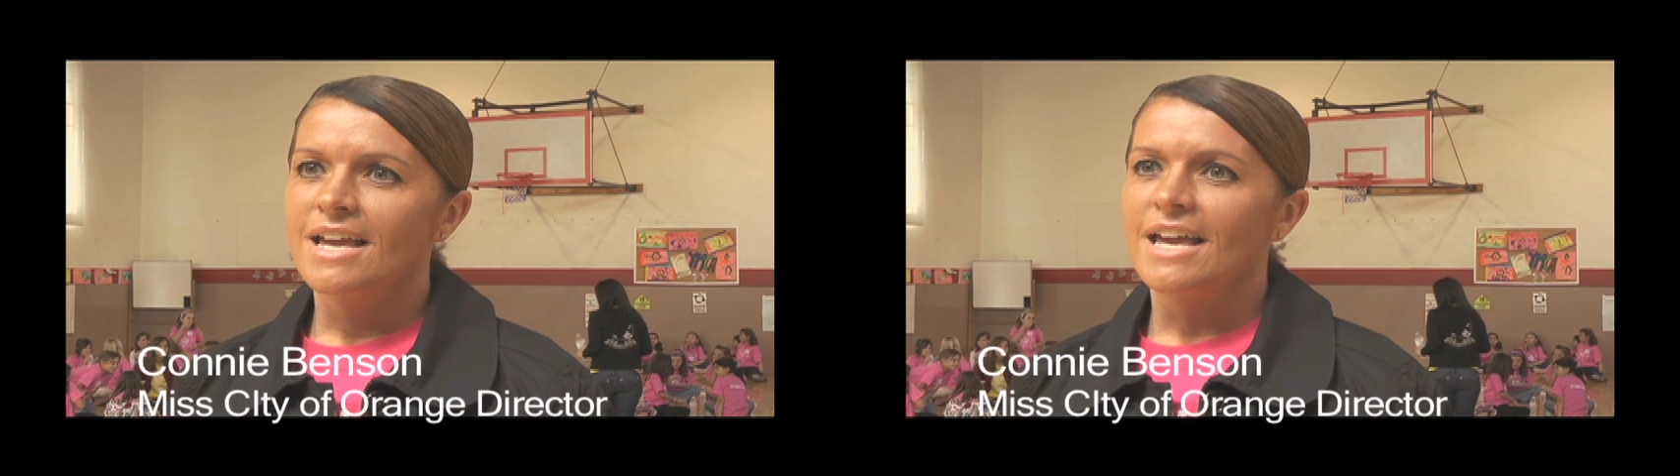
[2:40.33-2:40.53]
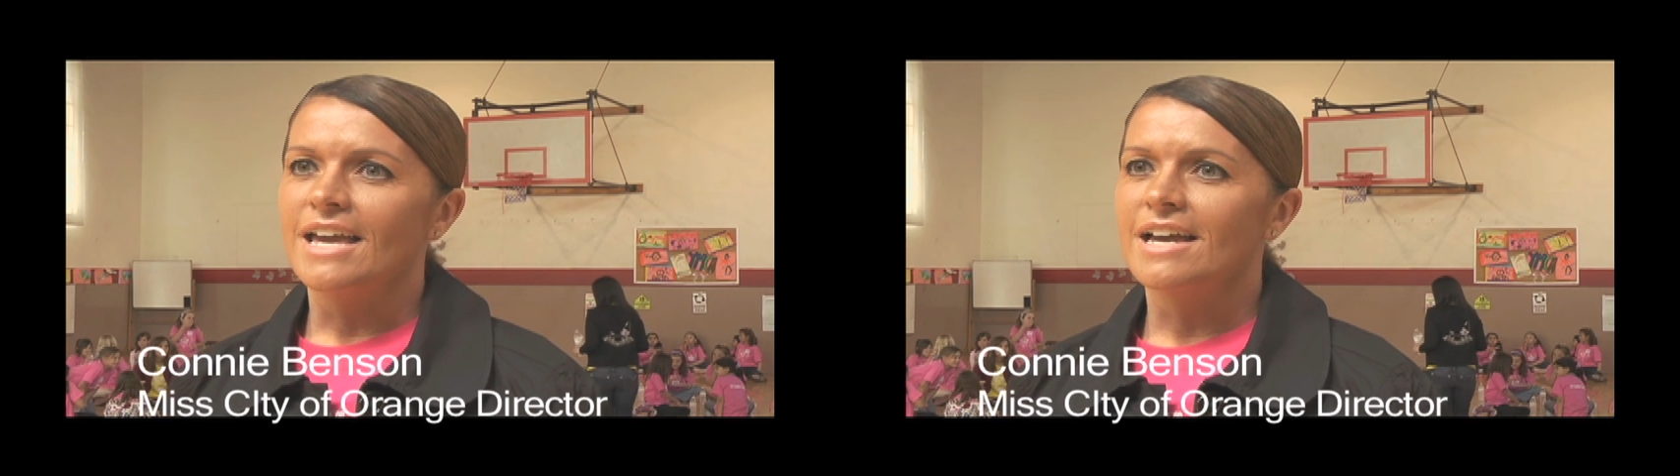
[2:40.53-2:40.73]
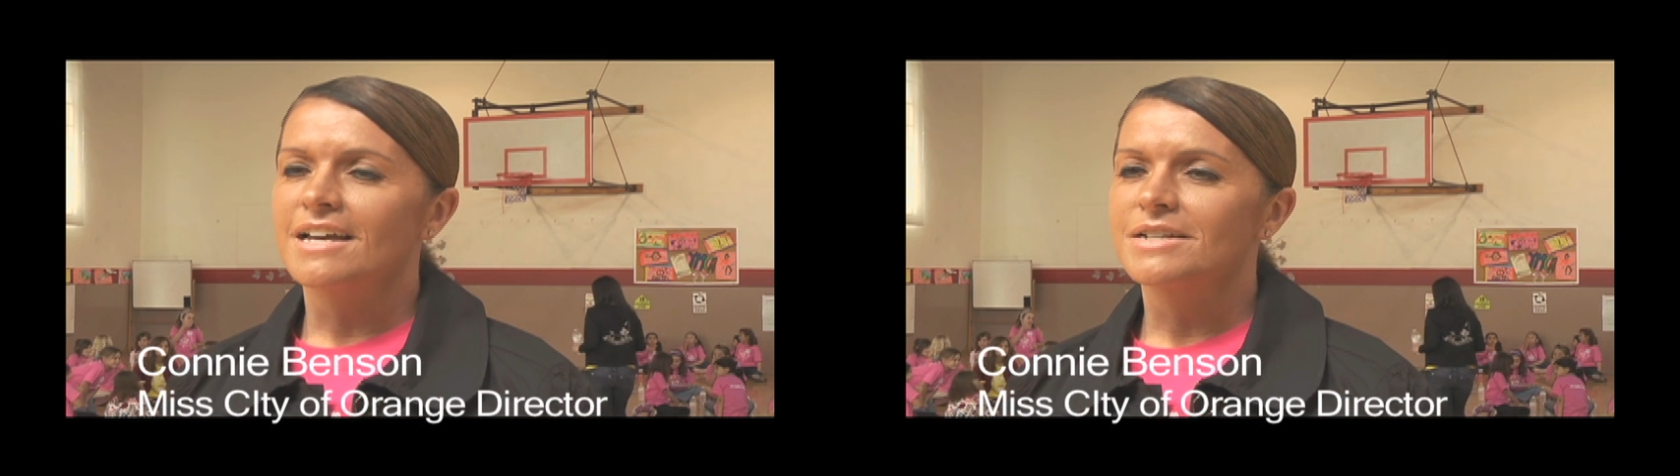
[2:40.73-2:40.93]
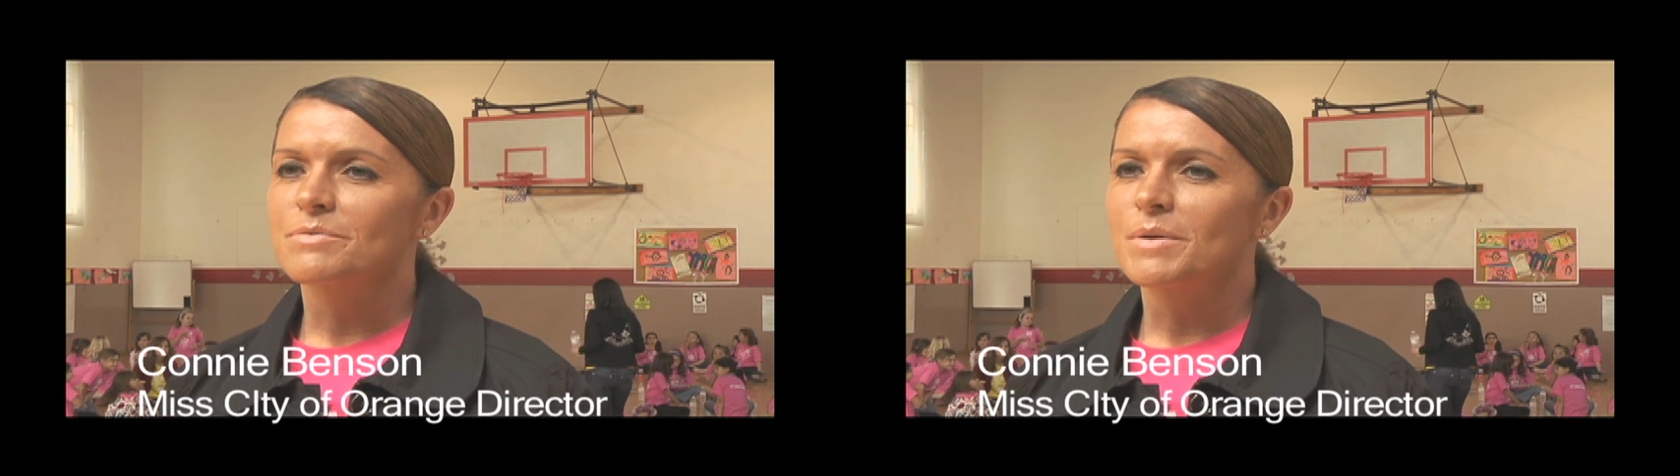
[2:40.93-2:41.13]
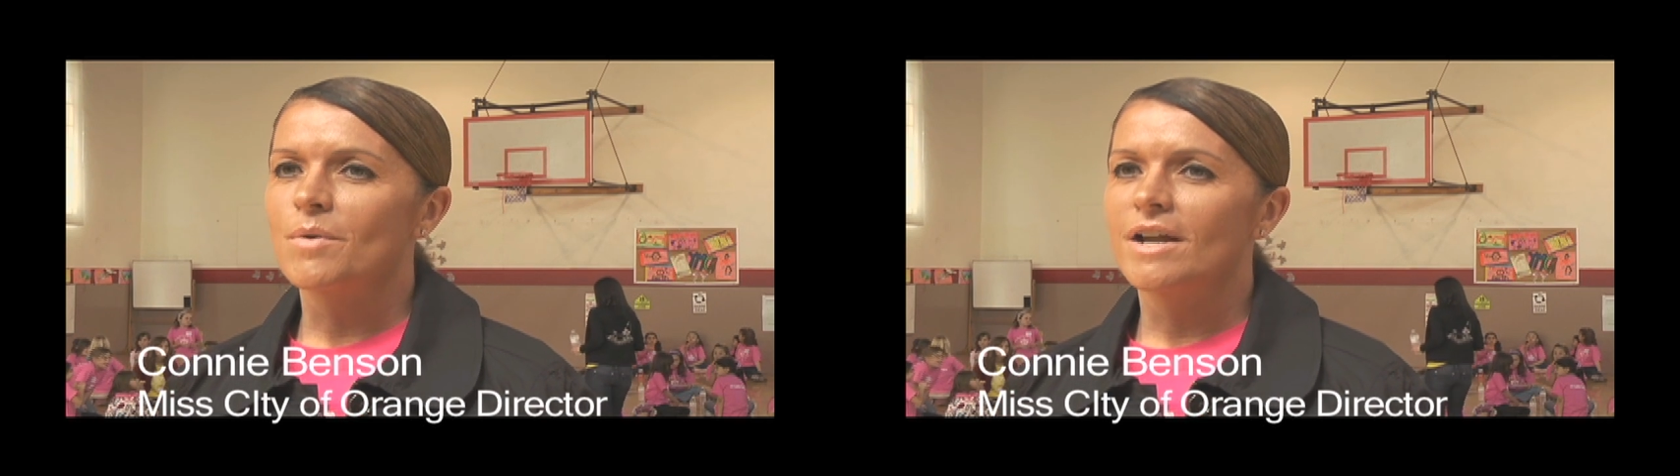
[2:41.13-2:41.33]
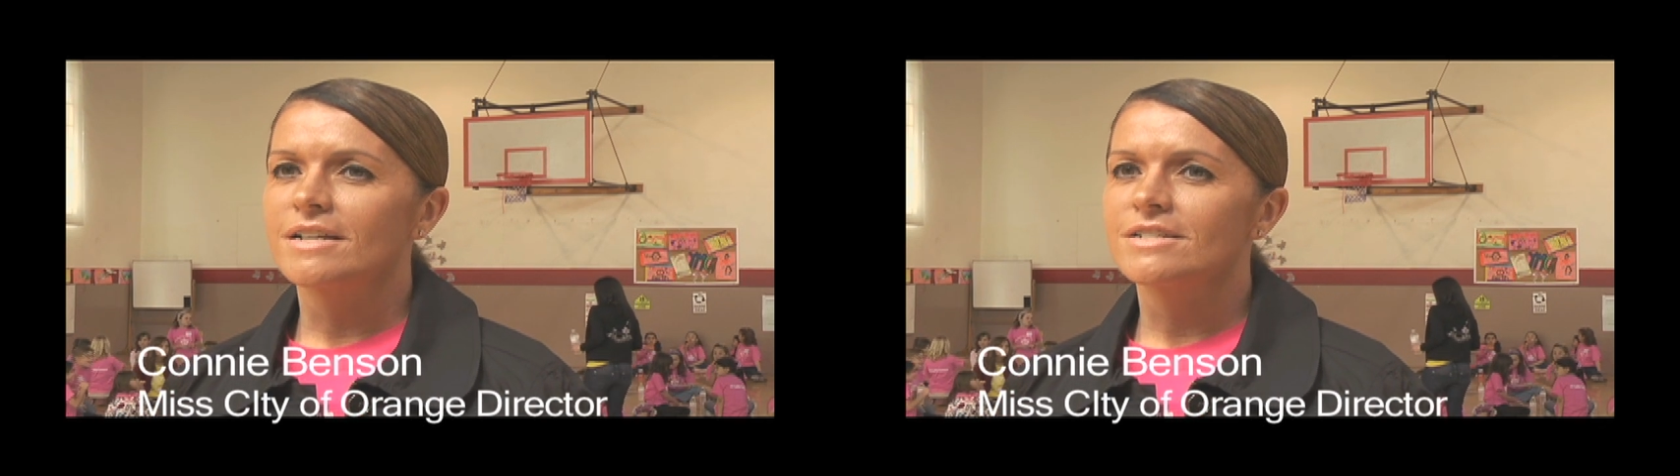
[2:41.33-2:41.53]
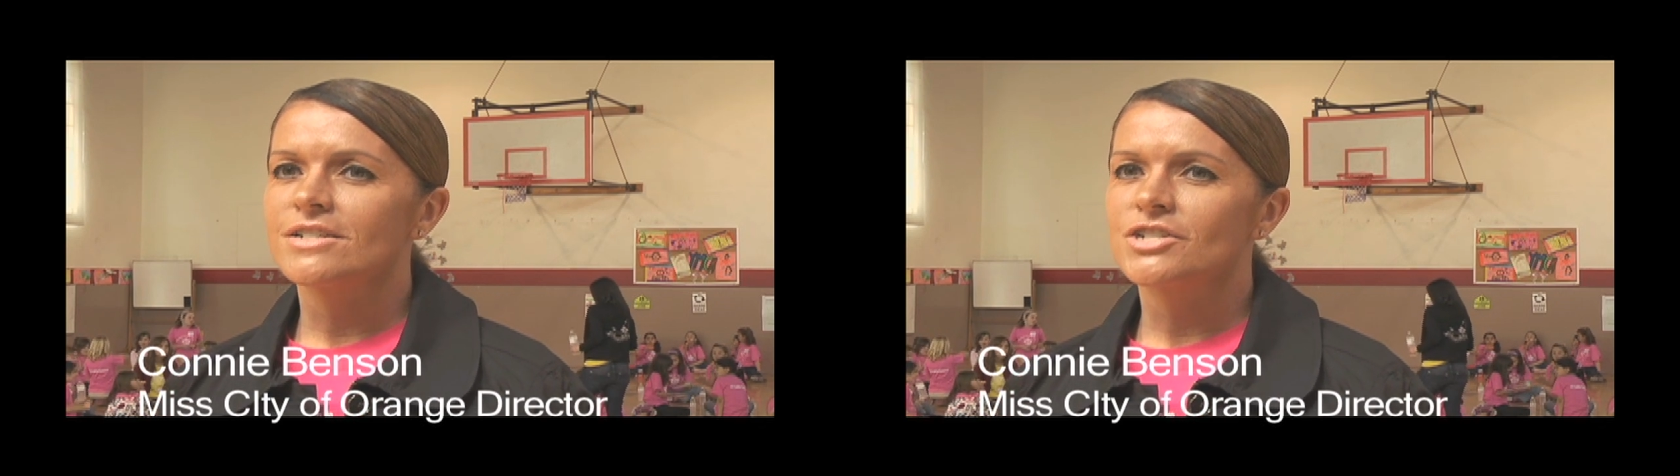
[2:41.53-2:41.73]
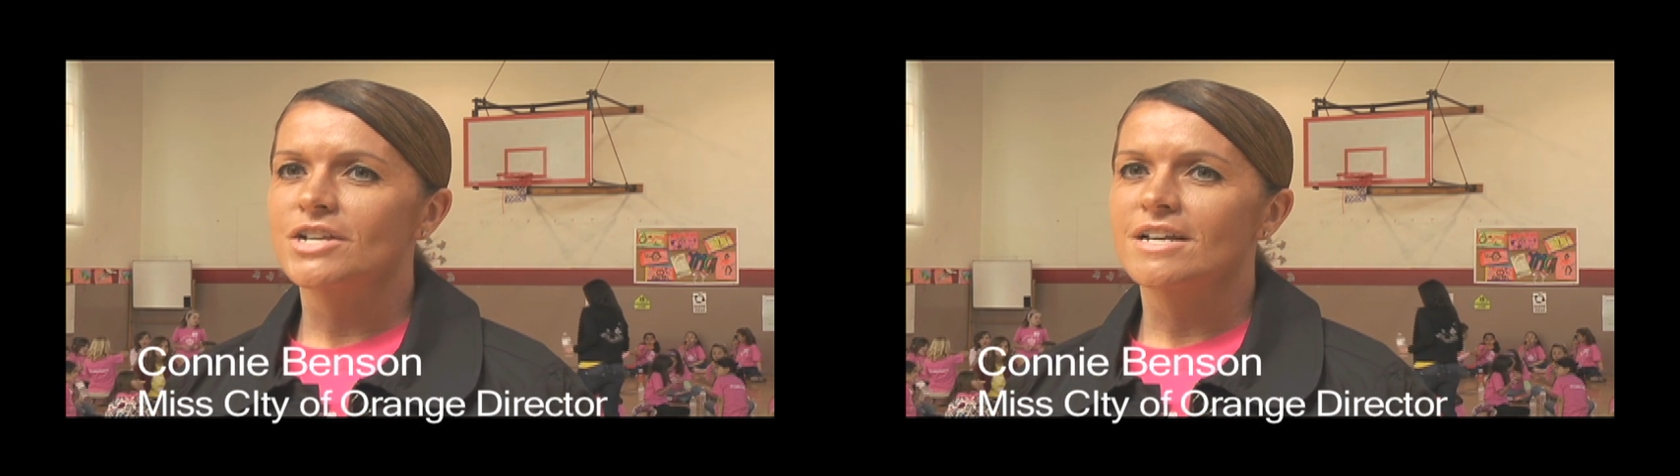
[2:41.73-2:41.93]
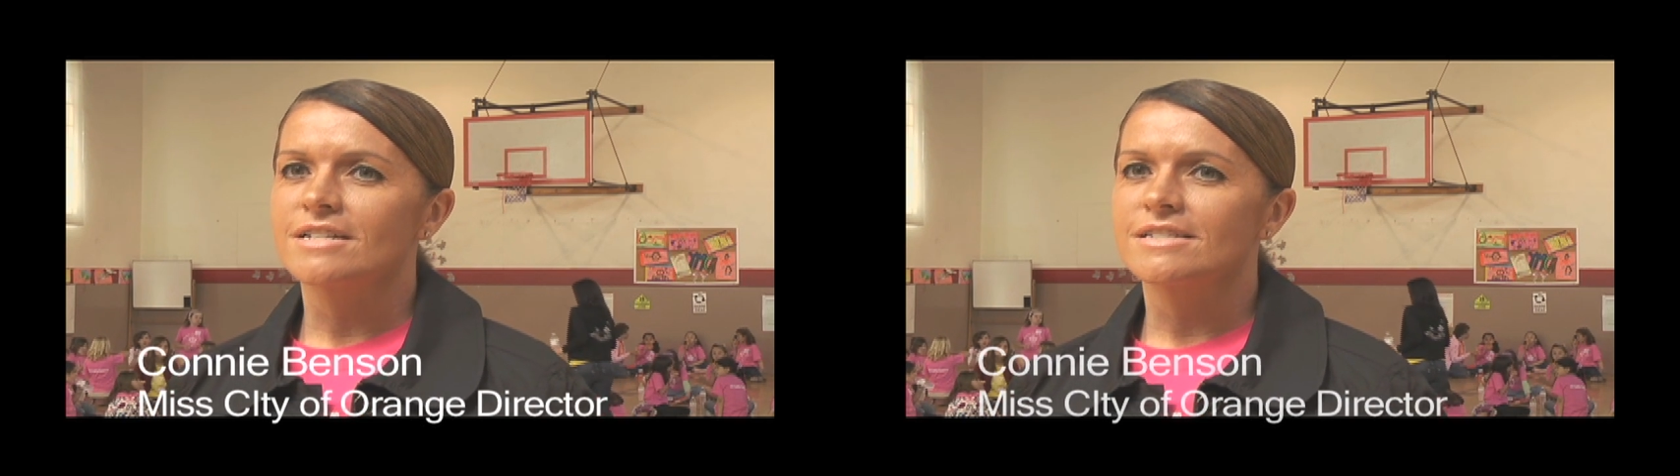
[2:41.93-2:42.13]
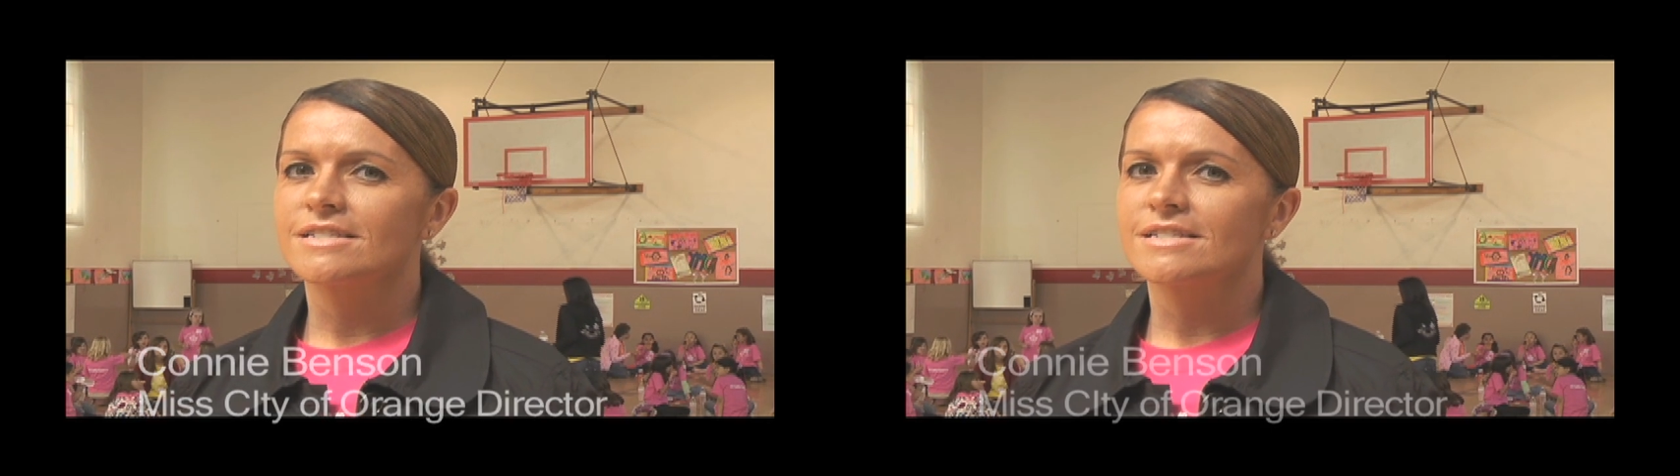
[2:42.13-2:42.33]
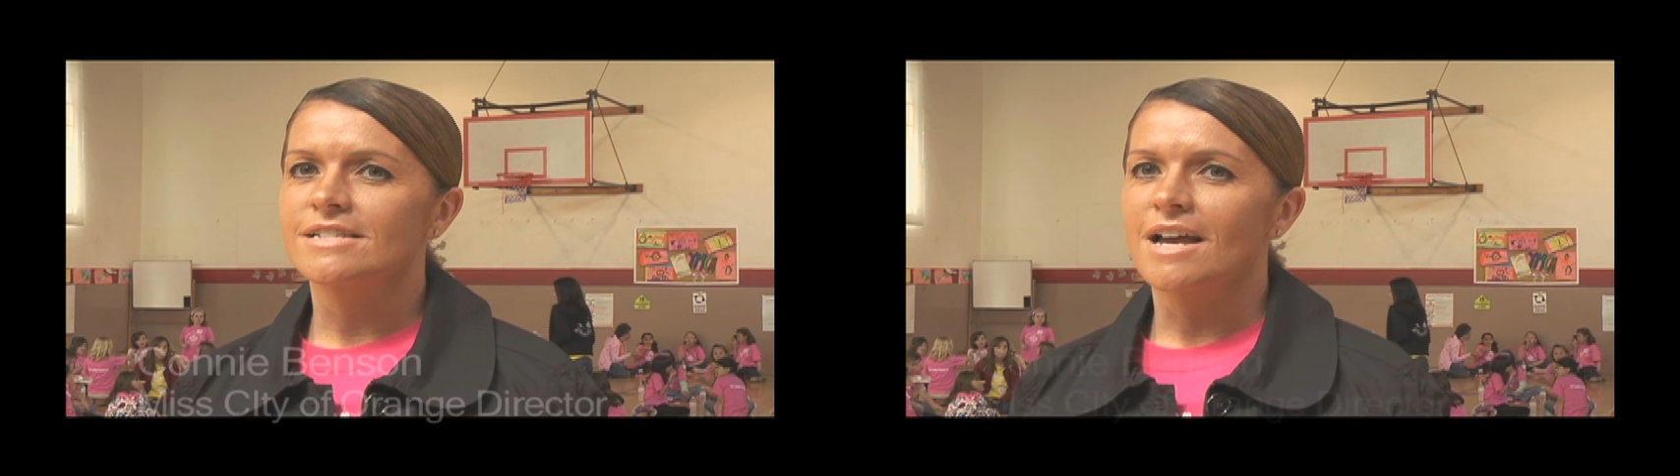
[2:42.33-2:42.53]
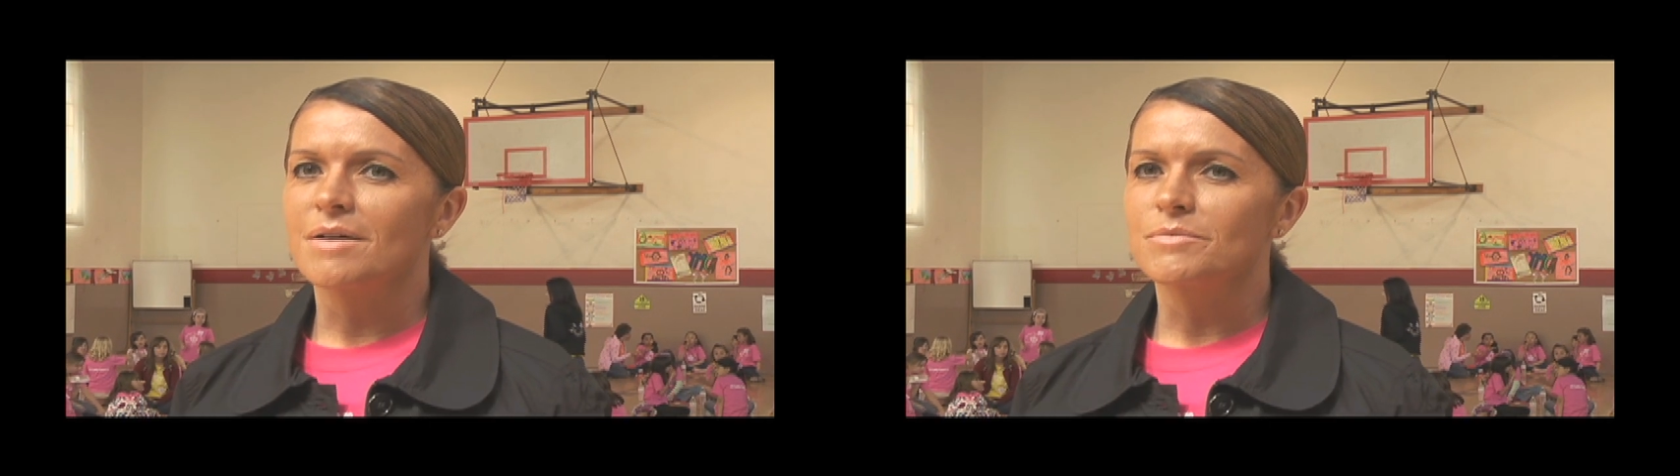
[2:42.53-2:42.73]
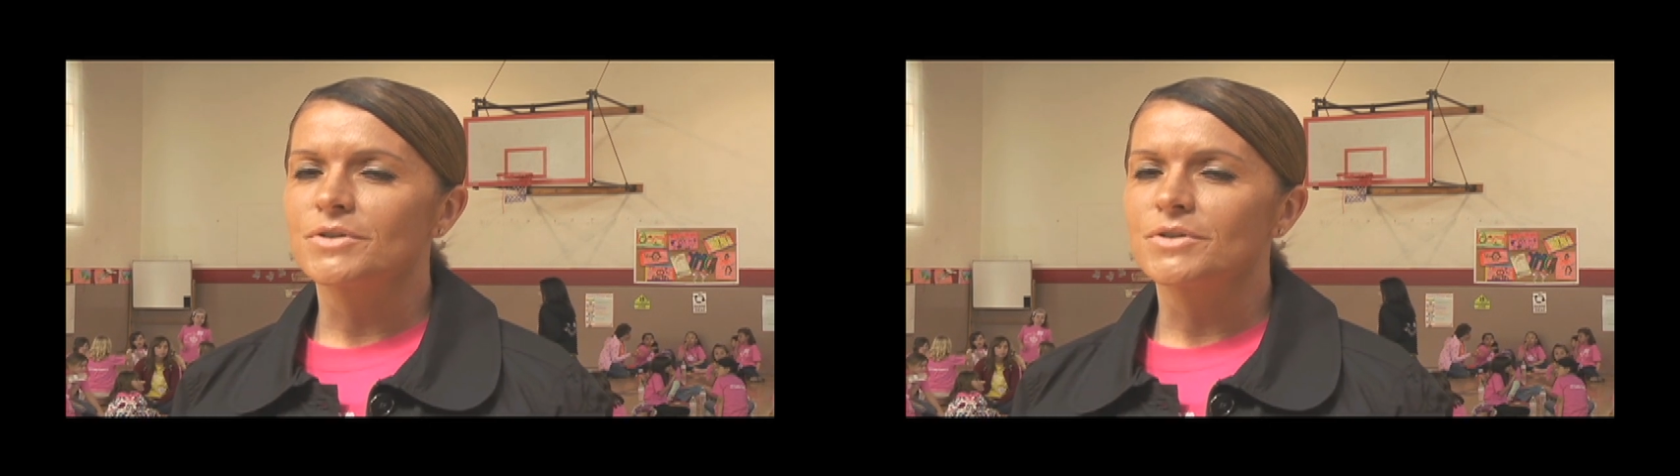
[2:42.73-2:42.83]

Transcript: and we wanted to just um,